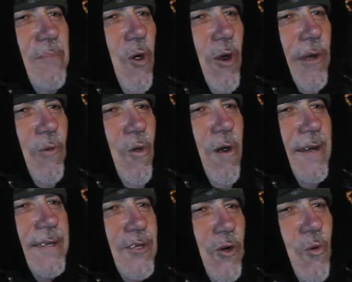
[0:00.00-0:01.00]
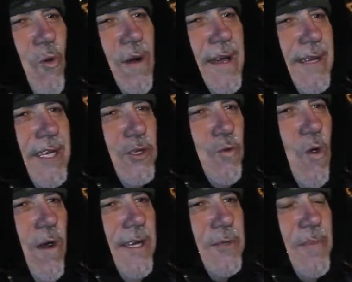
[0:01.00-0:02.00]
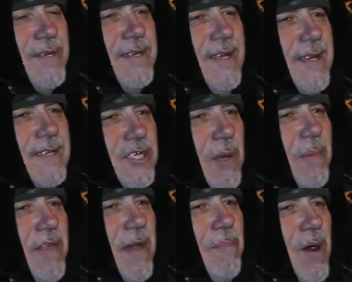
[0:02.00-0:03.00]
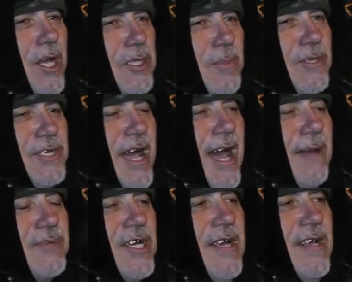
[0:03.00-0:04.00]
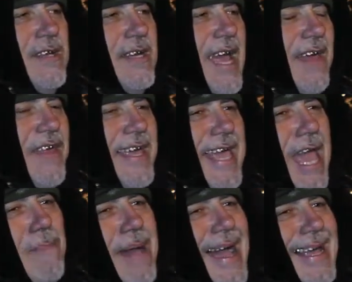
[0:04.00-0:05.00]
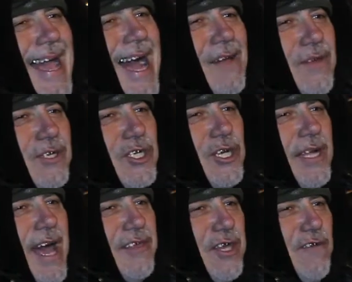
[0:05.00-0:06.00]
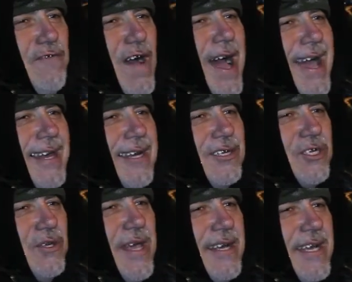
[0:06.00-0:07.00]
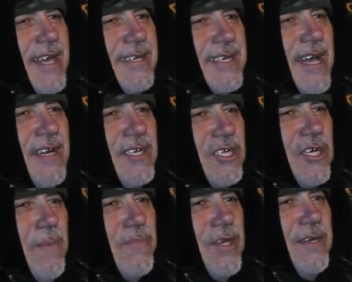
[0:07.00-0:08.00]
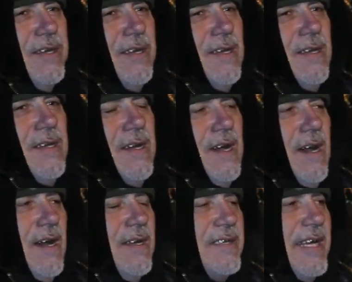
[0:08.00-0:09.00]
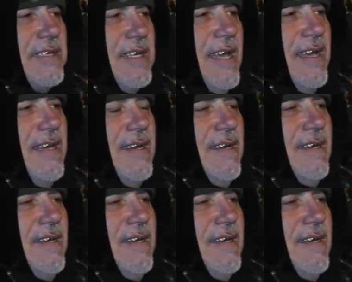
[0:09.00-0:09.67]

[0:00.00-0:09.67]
more than once, or at least once, but some of them multiple times. And they came back out, and they're still out there fighting. So that got to tell you something, that they